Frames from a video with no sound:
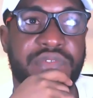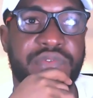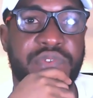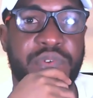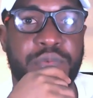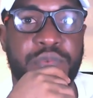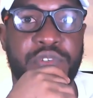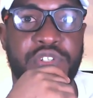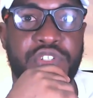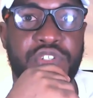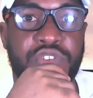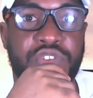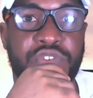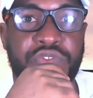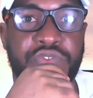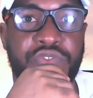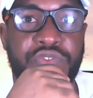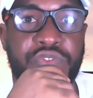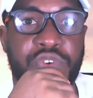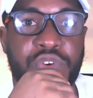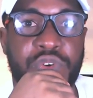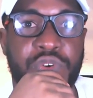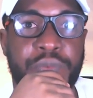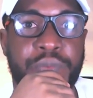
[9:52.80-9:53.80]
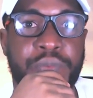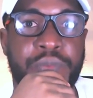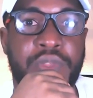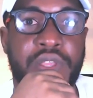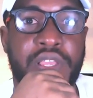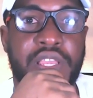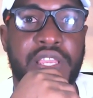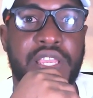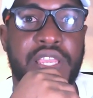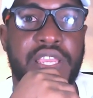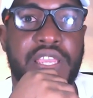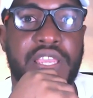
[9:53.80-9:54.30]
information from
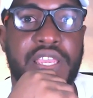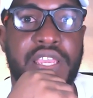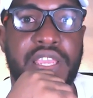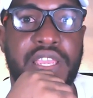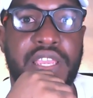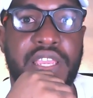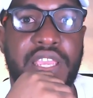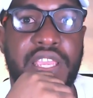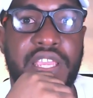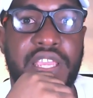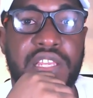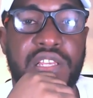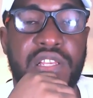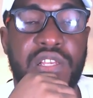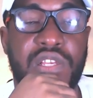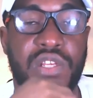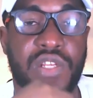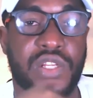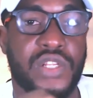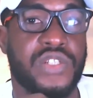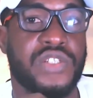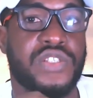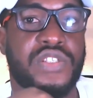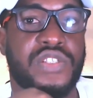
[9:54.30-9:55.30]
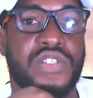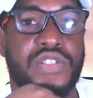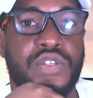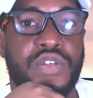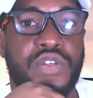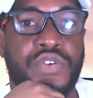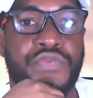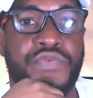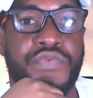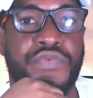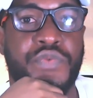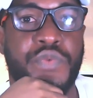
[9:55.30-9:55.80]
a lot
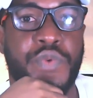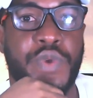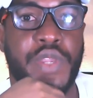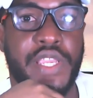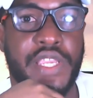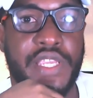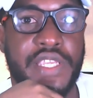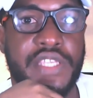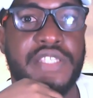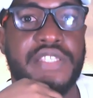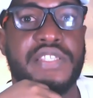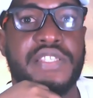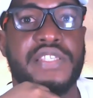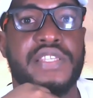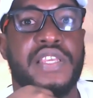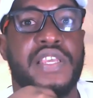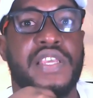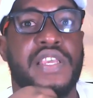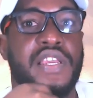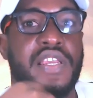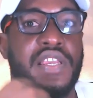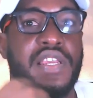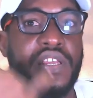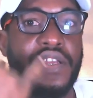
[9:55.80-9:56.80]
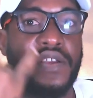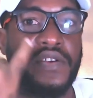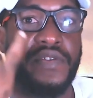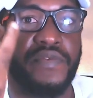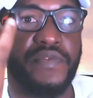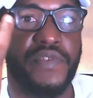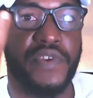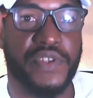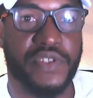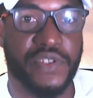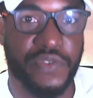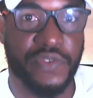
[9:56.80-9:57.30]
of ways.
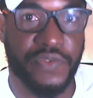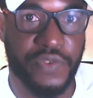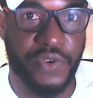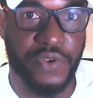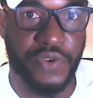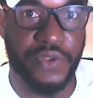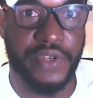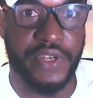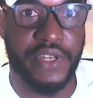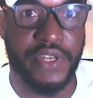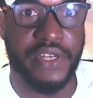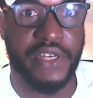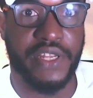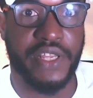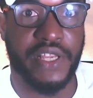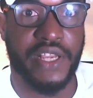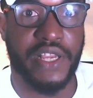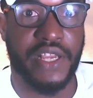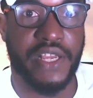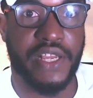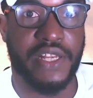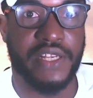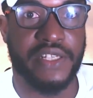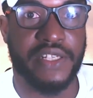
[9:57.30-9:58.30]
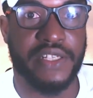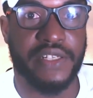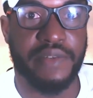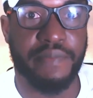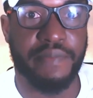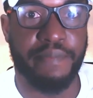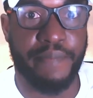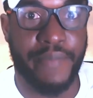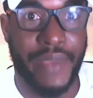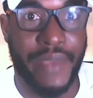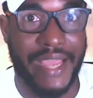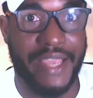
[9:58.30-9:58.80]
First of all, they can
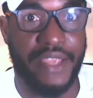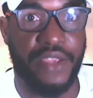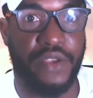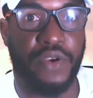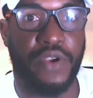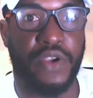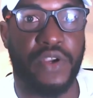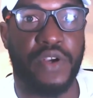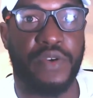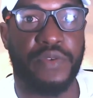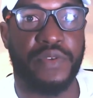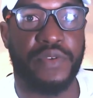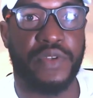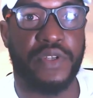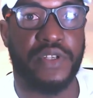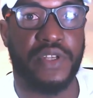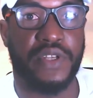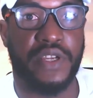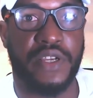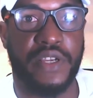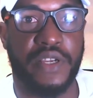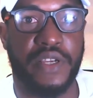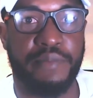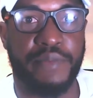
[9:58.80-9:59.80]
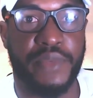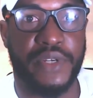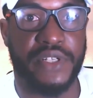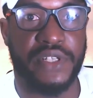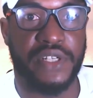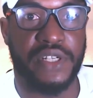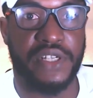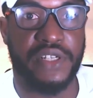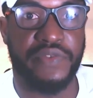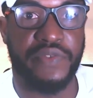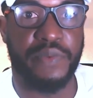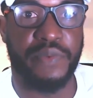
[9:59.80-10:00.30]
buy your
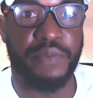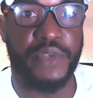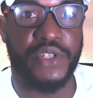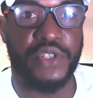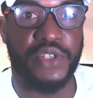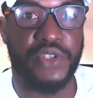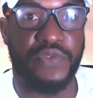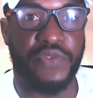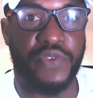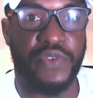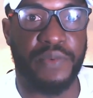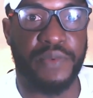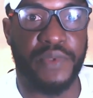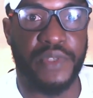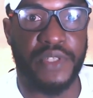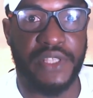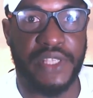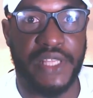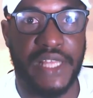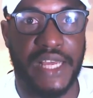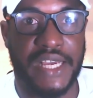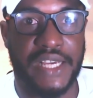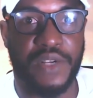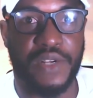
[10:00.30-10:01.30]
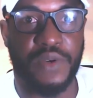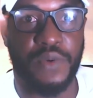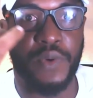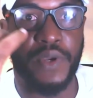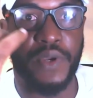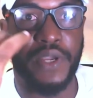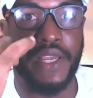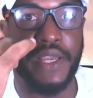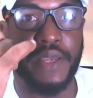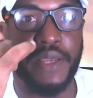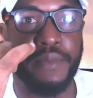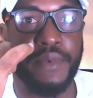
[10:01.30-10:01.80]
personal information from the dark
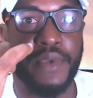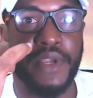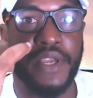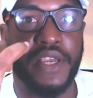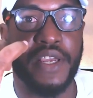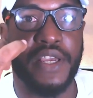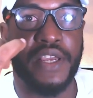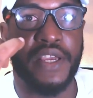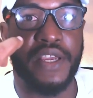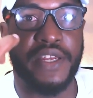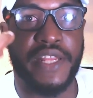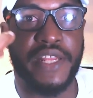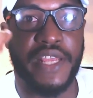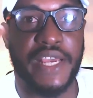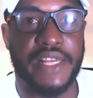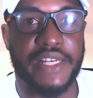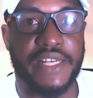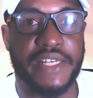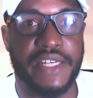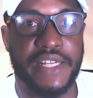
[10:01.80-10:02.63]
web. There are